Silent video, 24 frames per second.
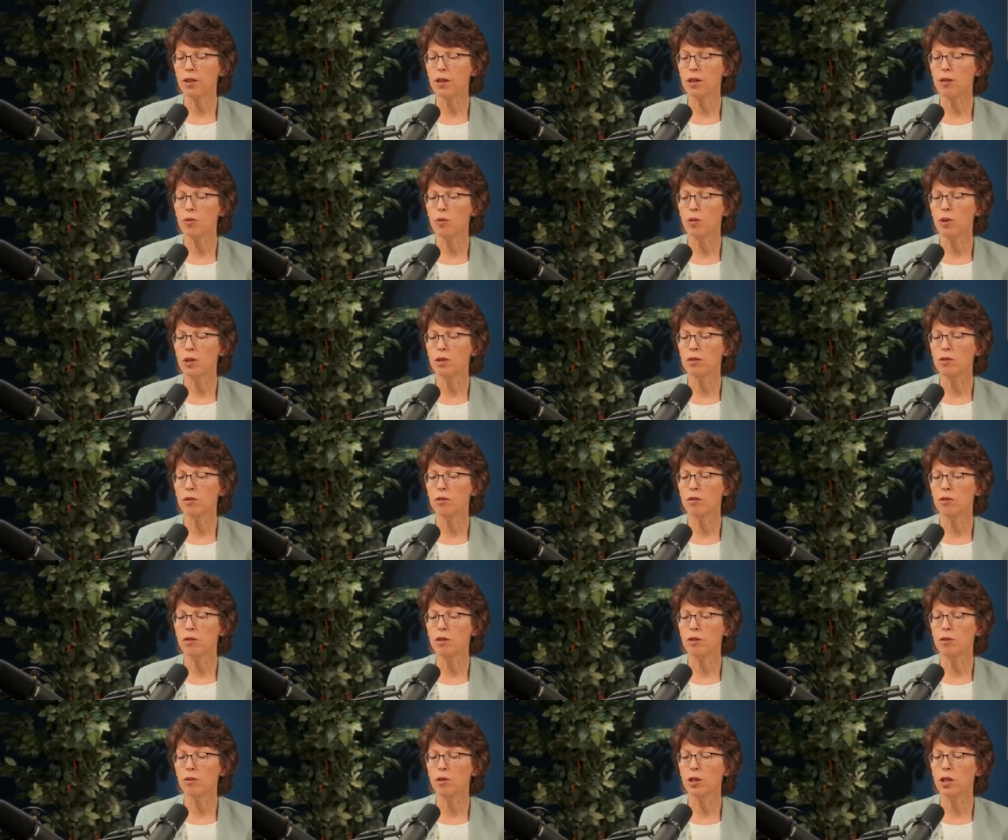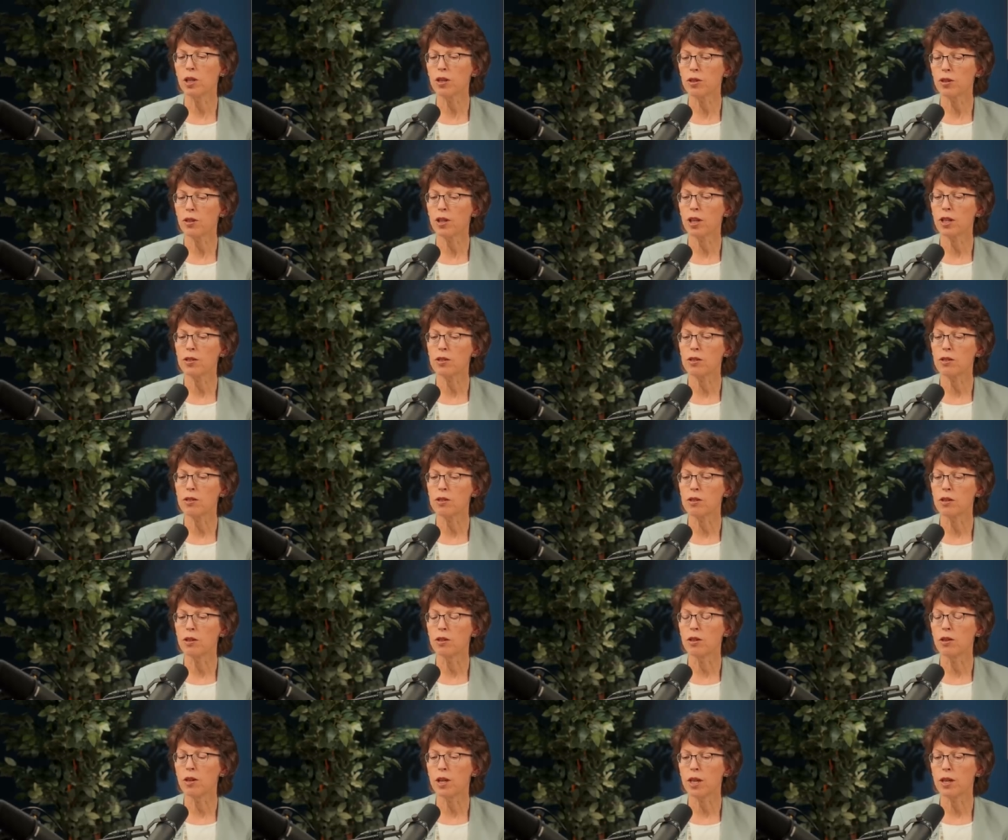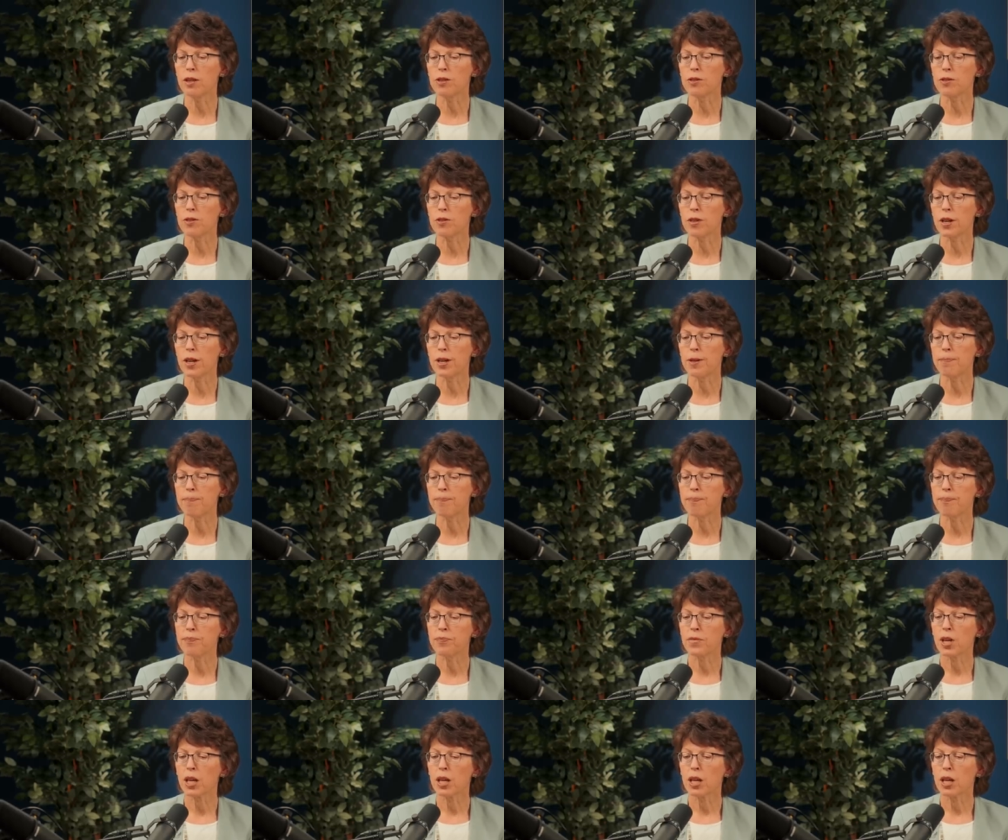think one really good thing to do is um,